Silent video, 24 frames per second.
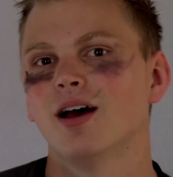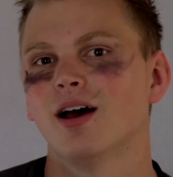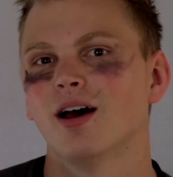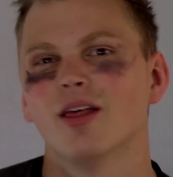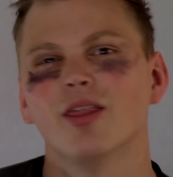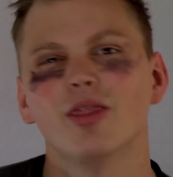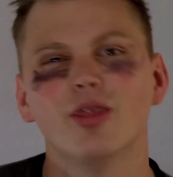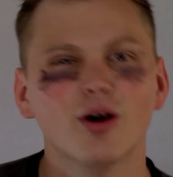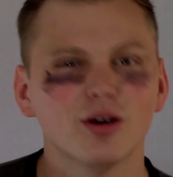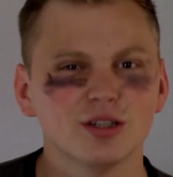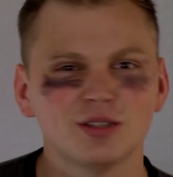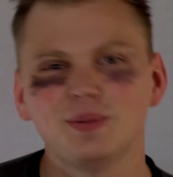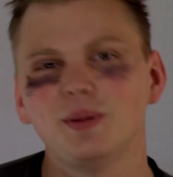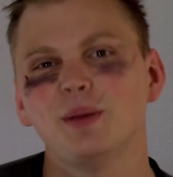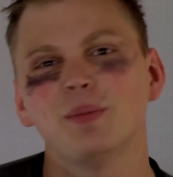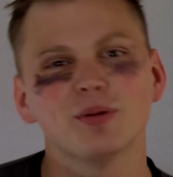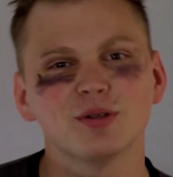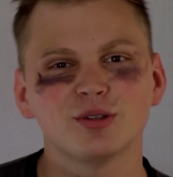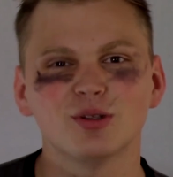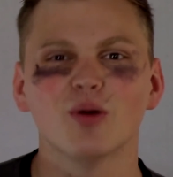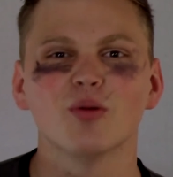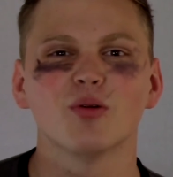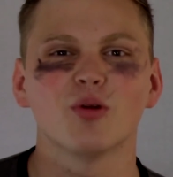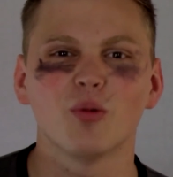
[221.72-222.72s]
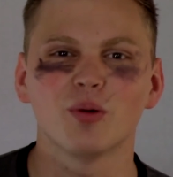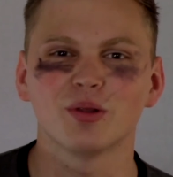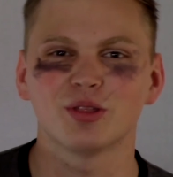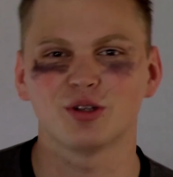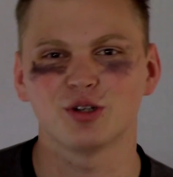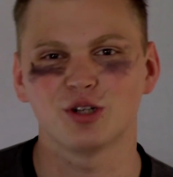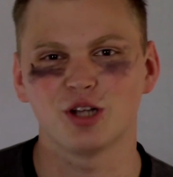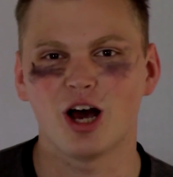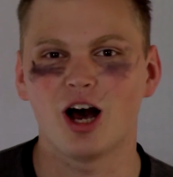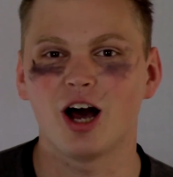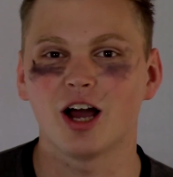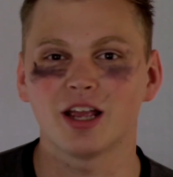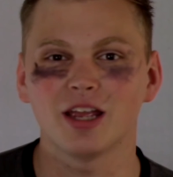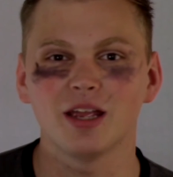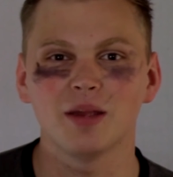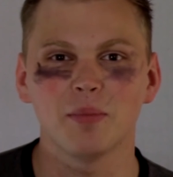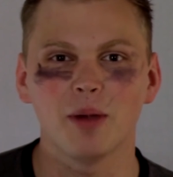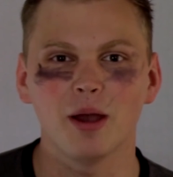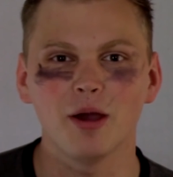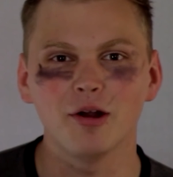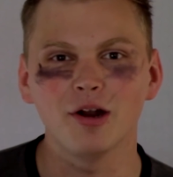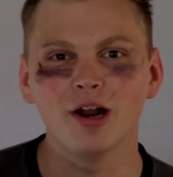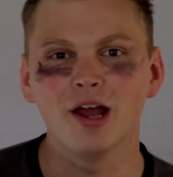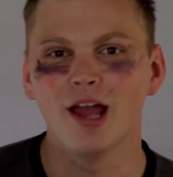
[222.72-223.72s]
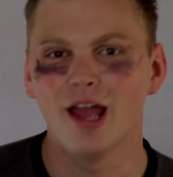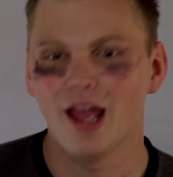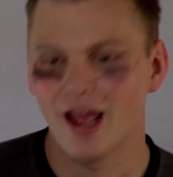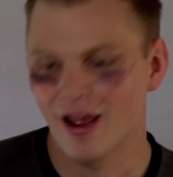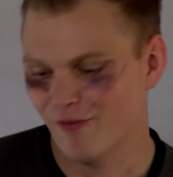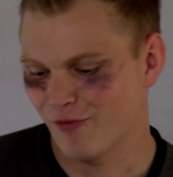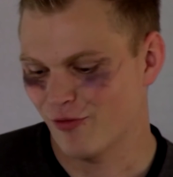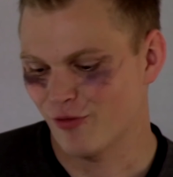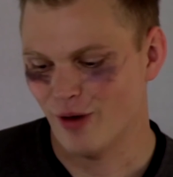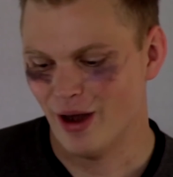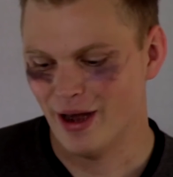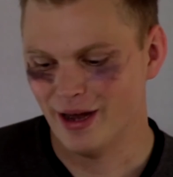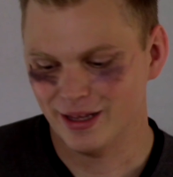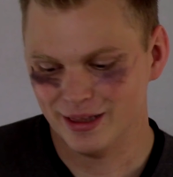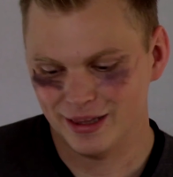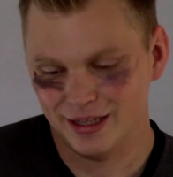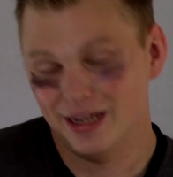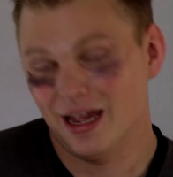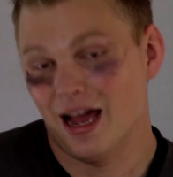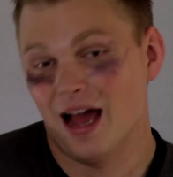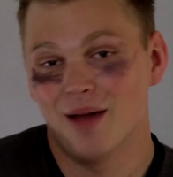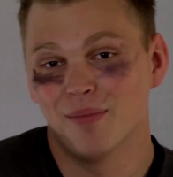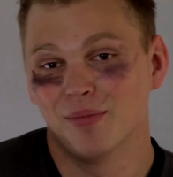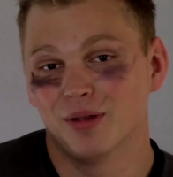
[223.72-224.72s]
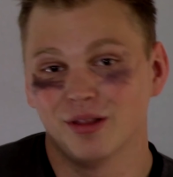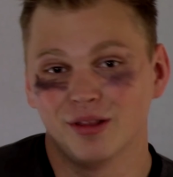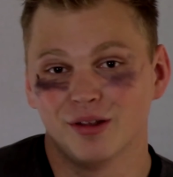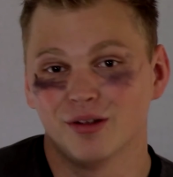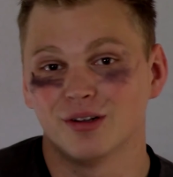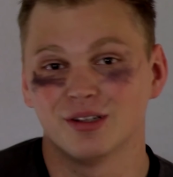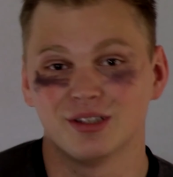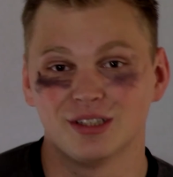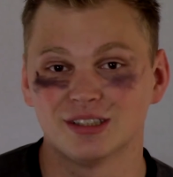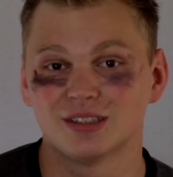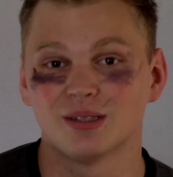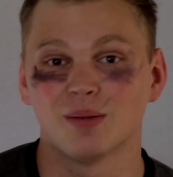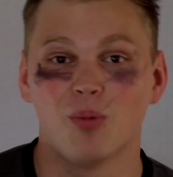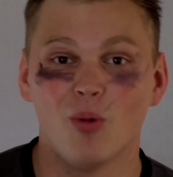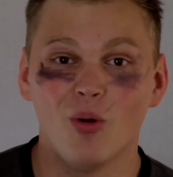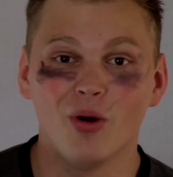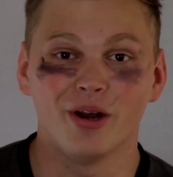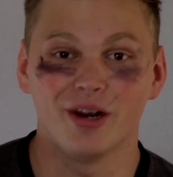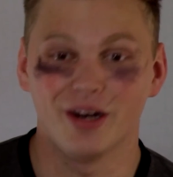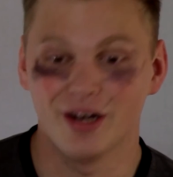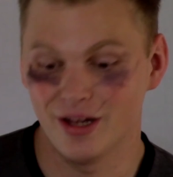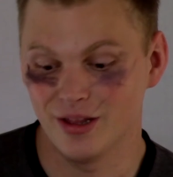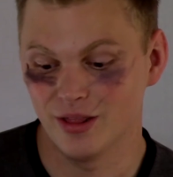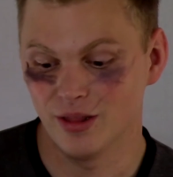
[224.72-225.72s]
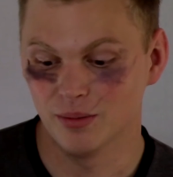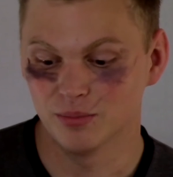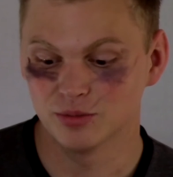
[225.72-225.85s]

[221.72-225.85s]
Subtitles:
Those people don't know what they're talking about, and frankly, I'm a little disappointed.